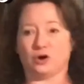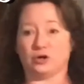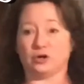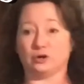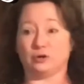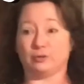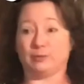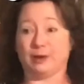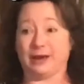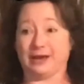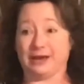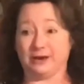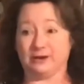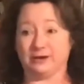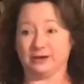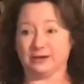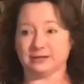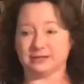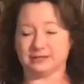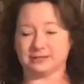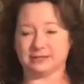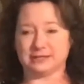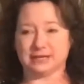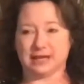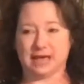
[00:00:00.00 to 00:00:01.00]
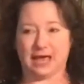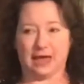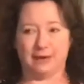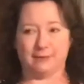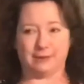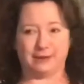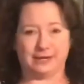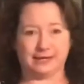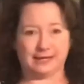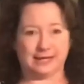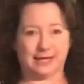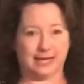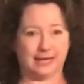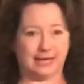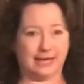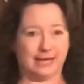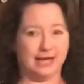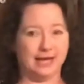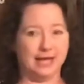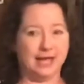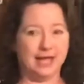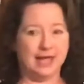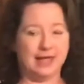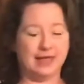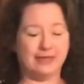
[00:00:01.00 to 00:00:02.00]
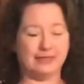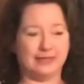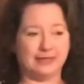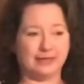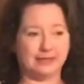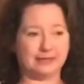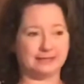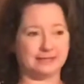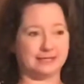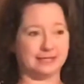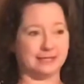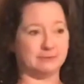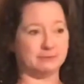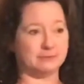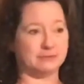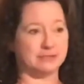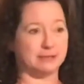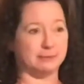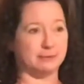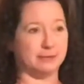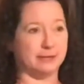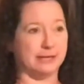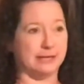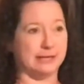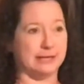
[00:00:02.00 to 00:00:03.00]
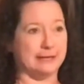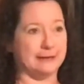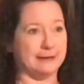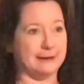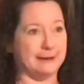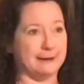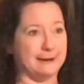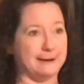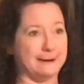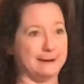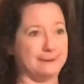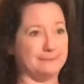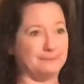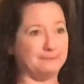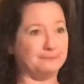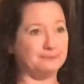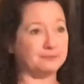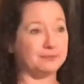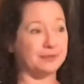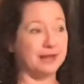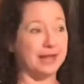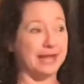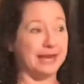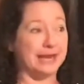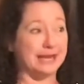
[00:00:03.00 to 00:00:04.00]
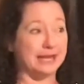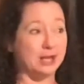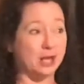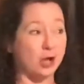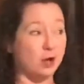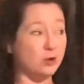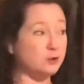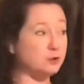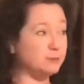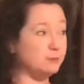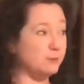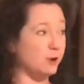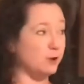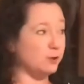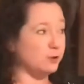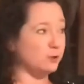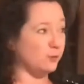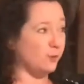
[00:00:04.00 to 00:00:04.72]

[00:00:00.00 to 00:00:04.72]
your parents, I mean, like, that seems to be, and it goes both